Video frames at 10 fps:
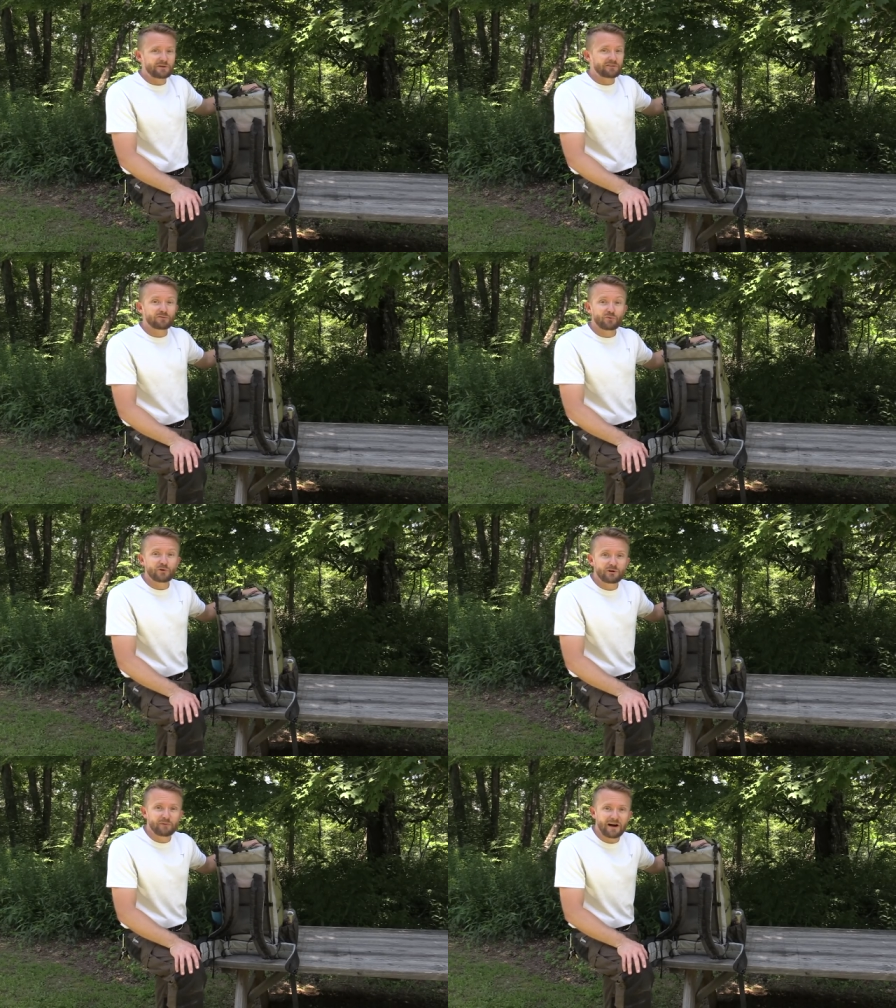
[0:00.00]
We
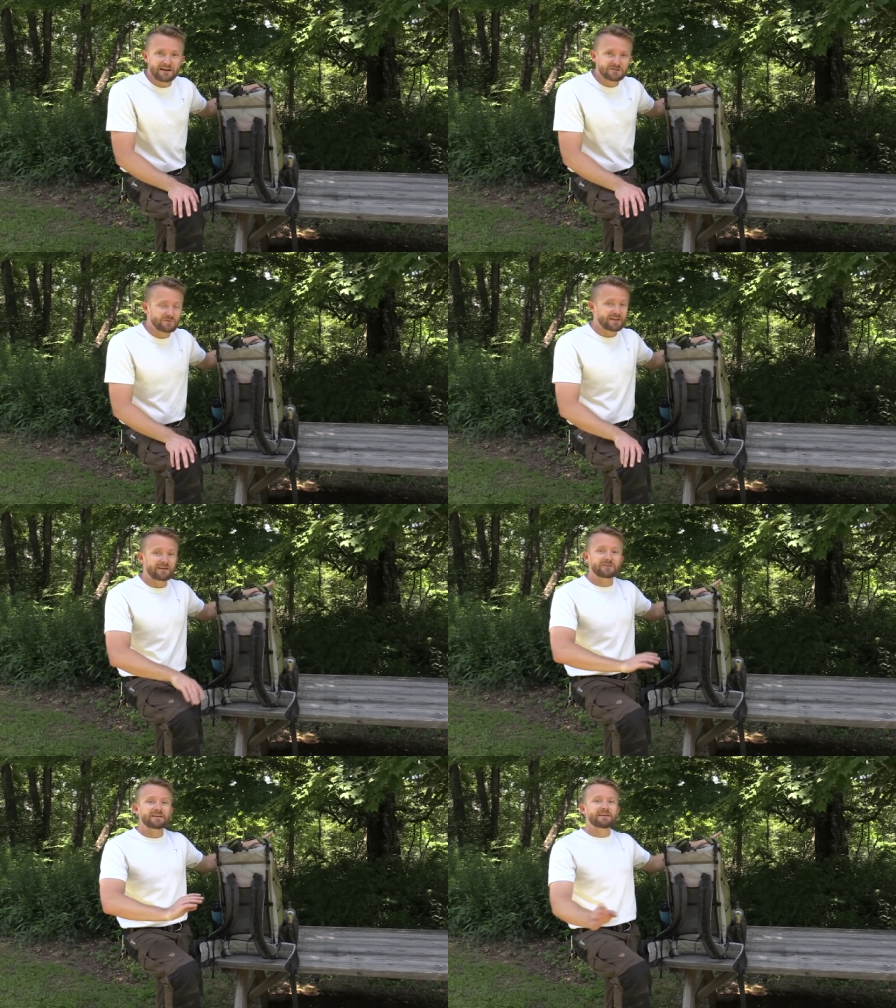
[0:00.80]
threw it in a box with
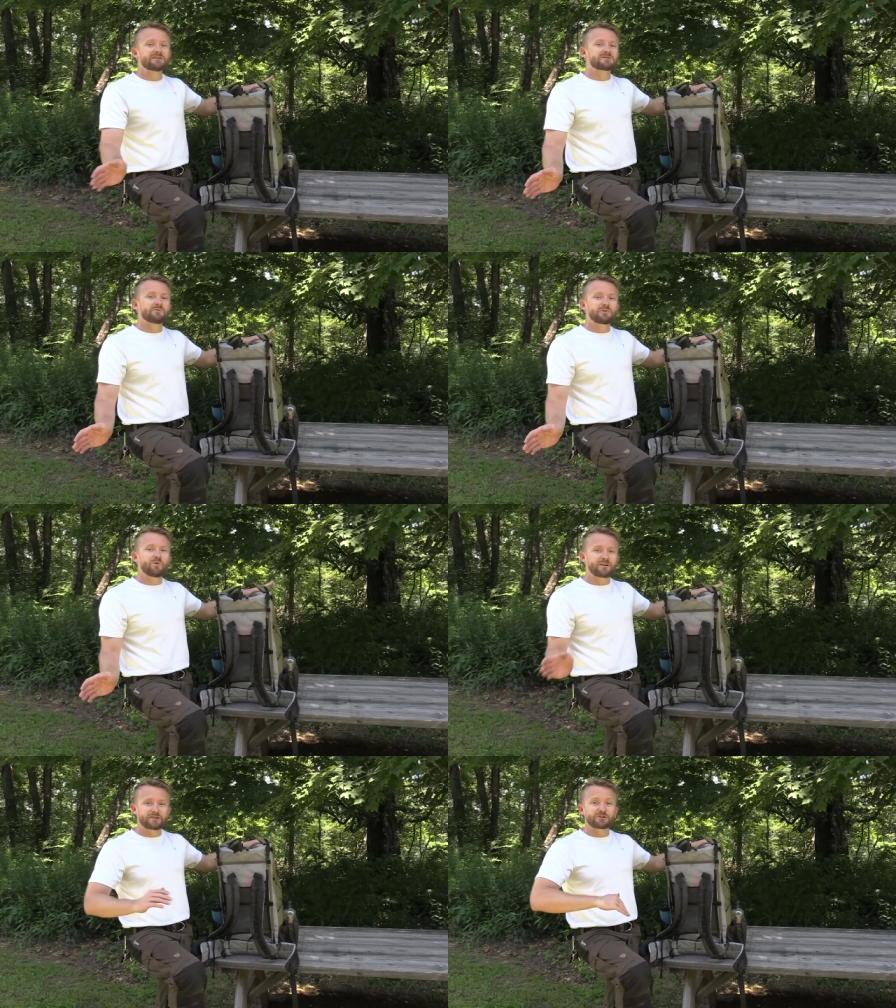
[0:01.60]
everything else that we
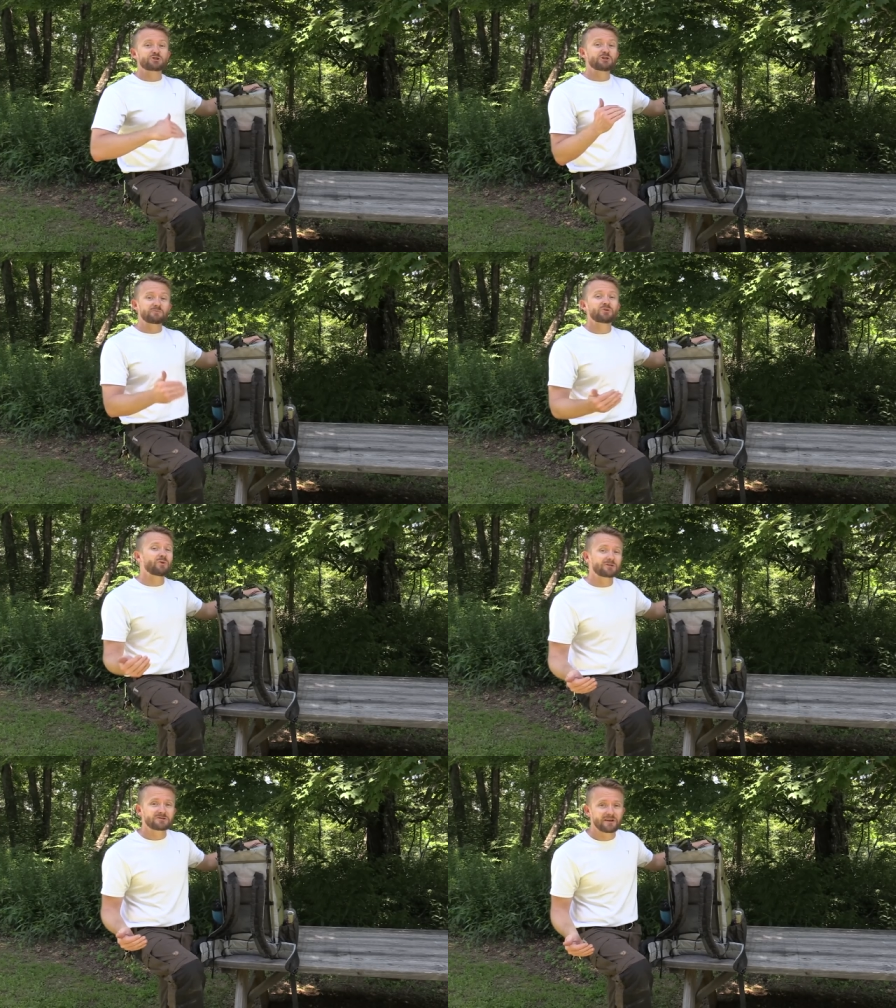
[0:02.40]
wanted to ship
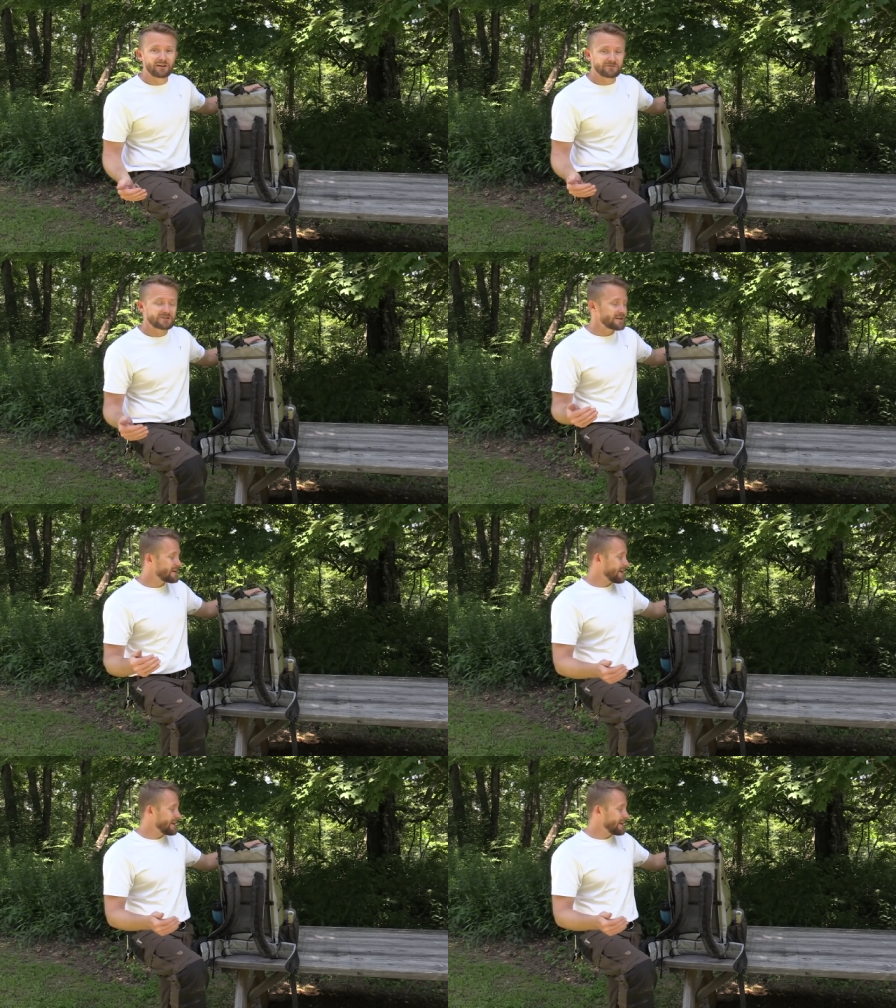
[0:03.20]
to ourselves,